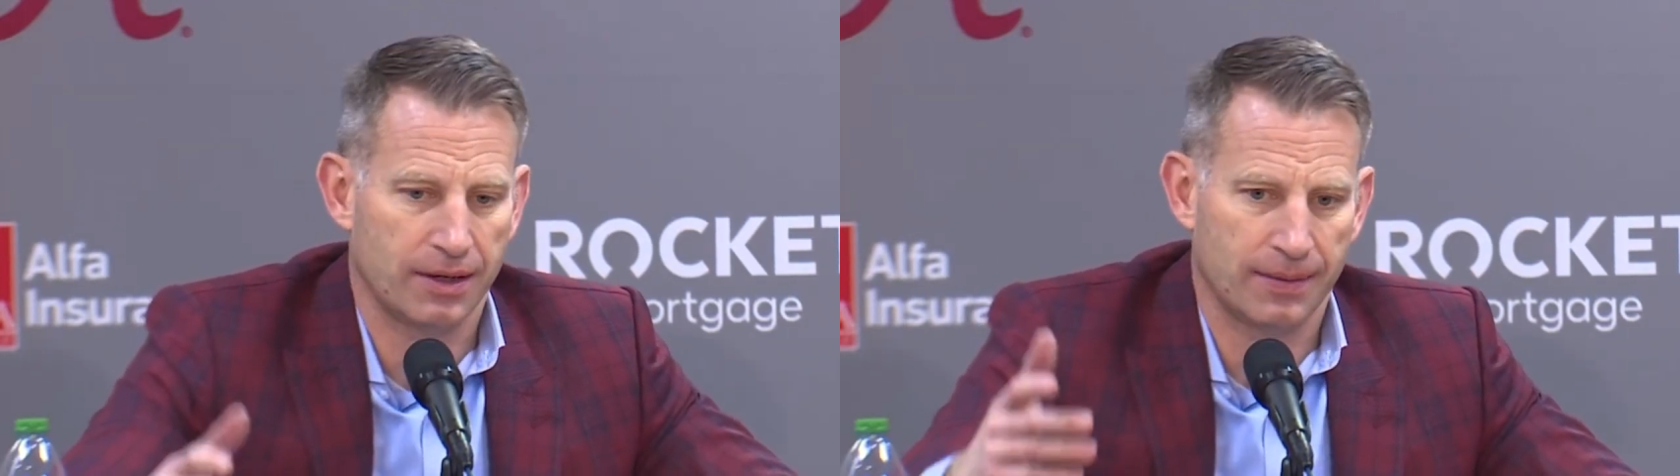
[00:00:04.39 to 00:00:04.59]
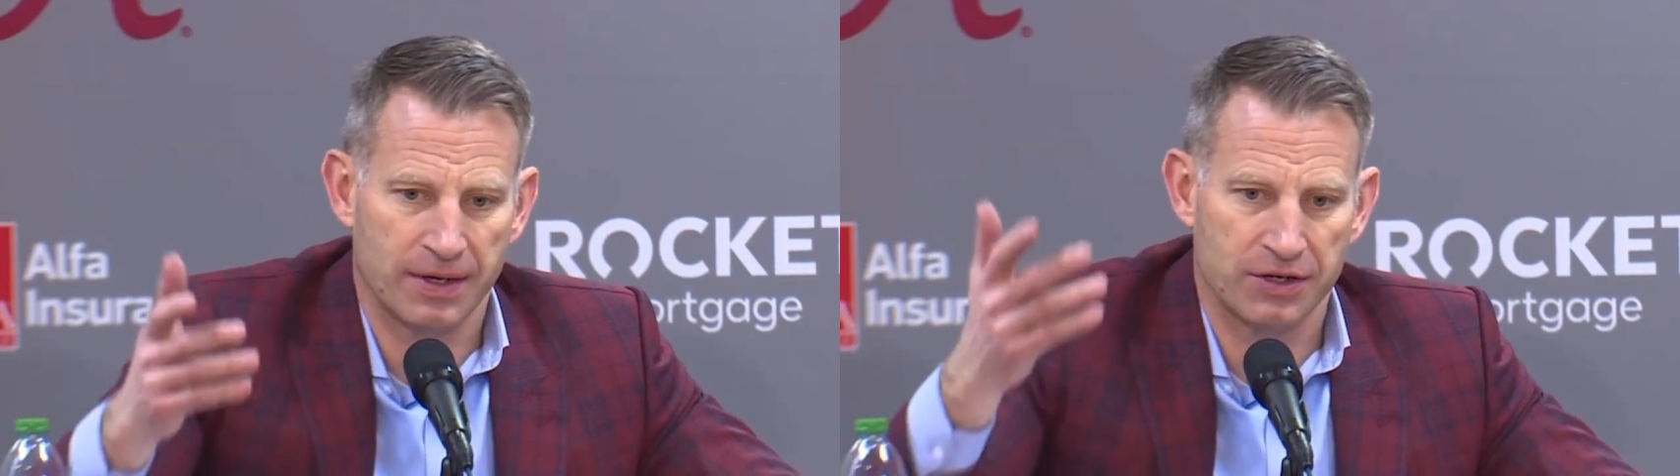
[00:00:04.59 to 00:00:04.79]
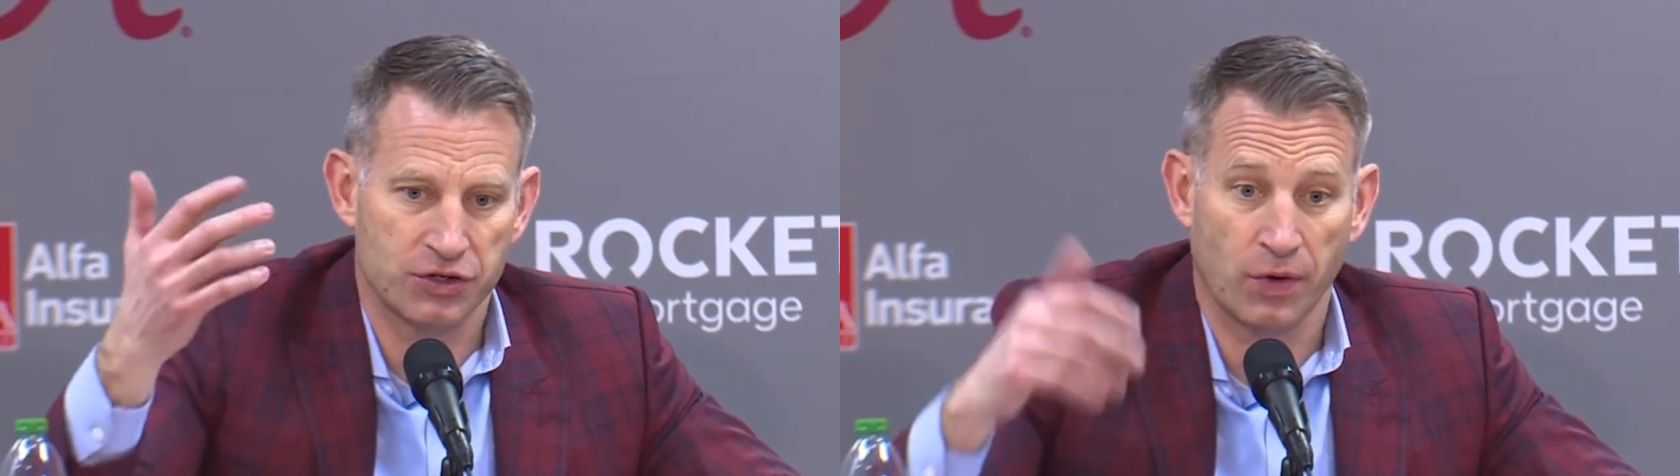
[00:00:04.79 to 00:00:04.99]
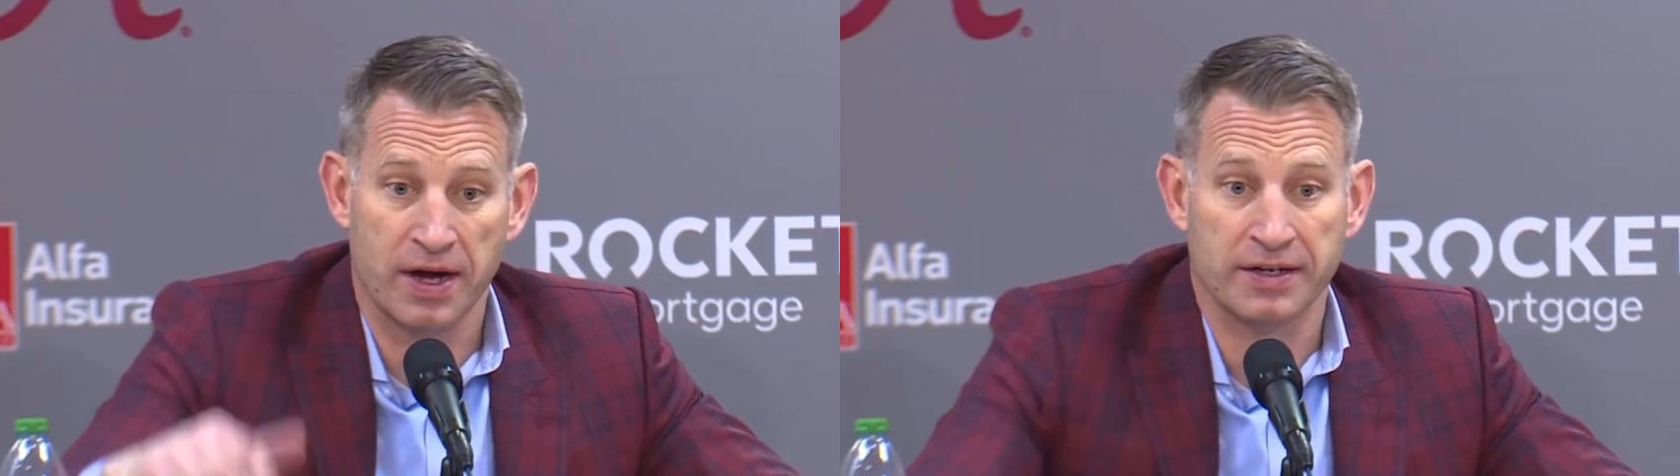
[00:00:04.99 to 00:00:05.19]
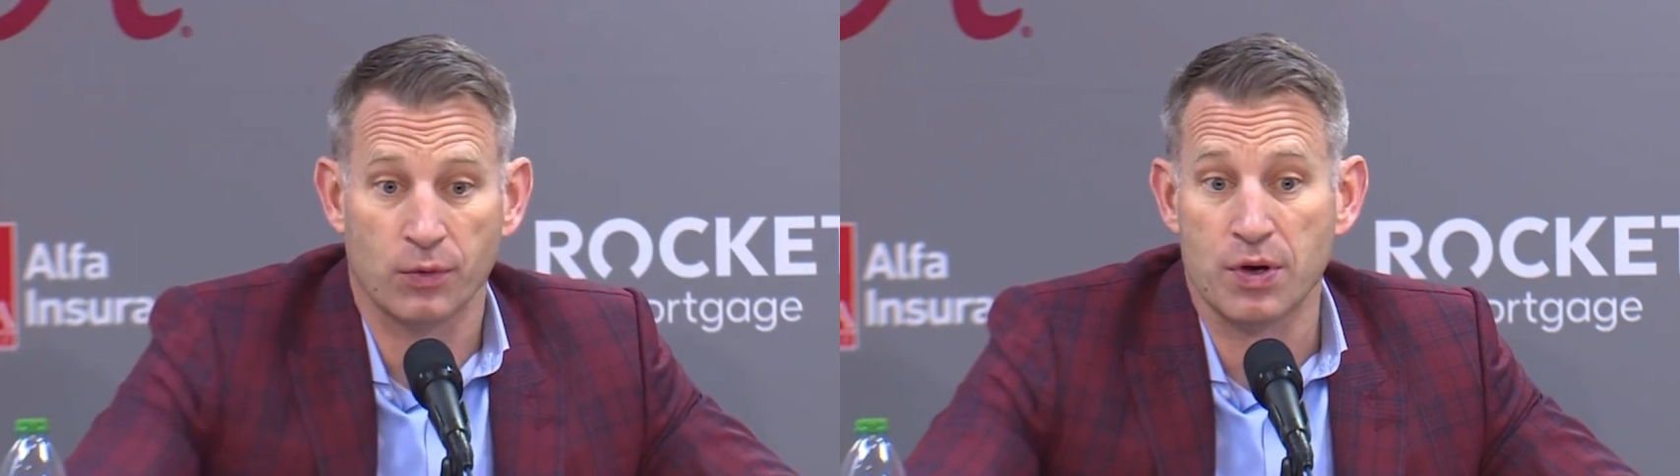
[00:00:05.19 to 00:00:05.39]
I mean, it's
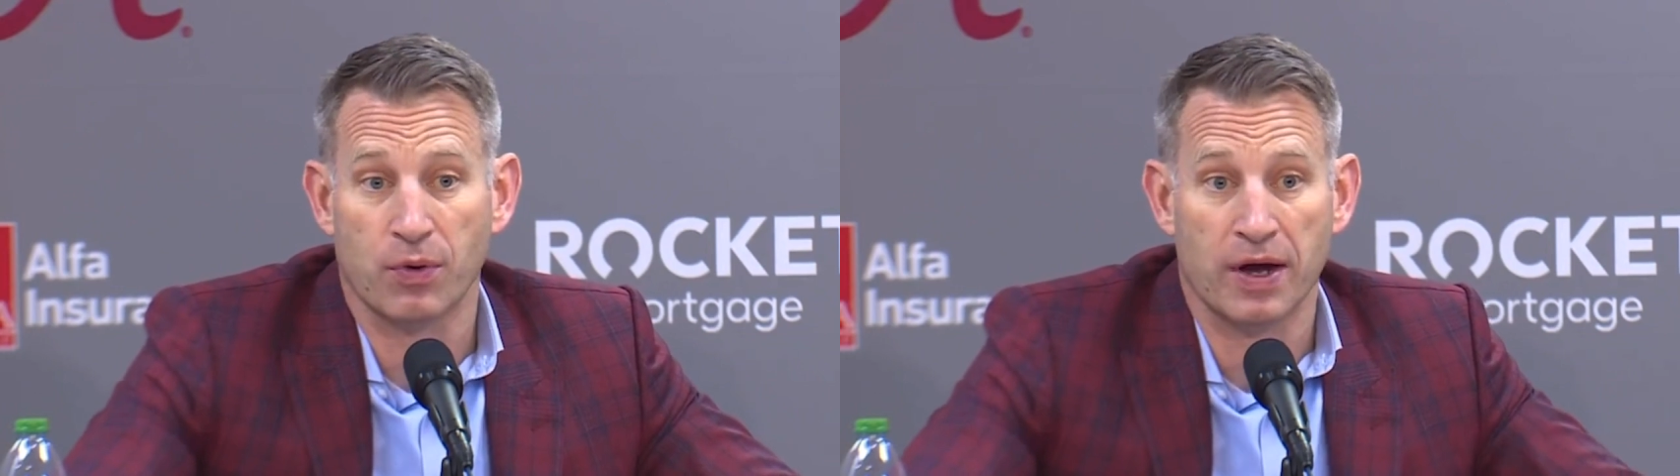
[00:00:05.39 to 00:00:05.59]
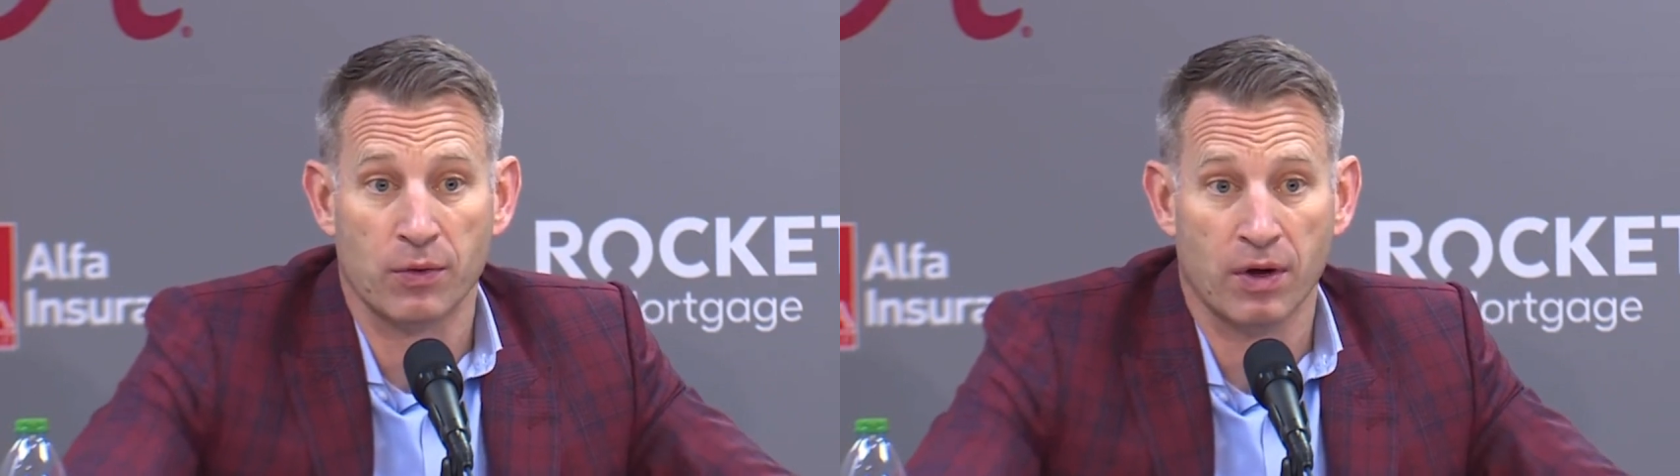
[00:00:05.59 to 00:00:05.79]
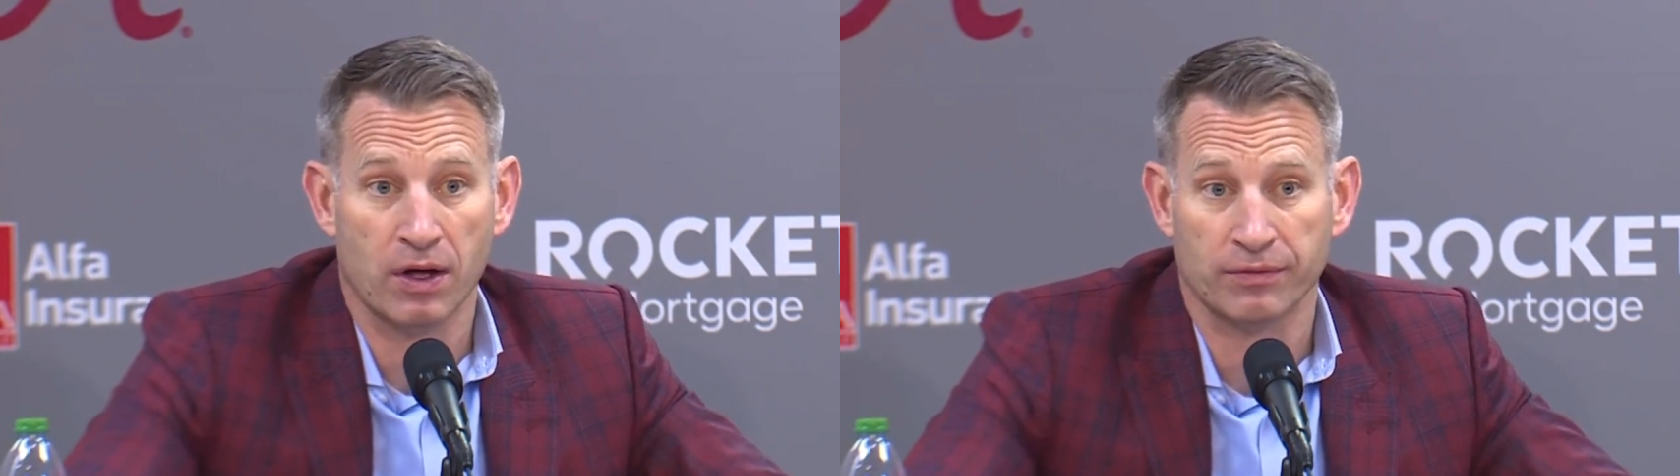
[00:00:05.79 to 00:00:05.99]
great that we played well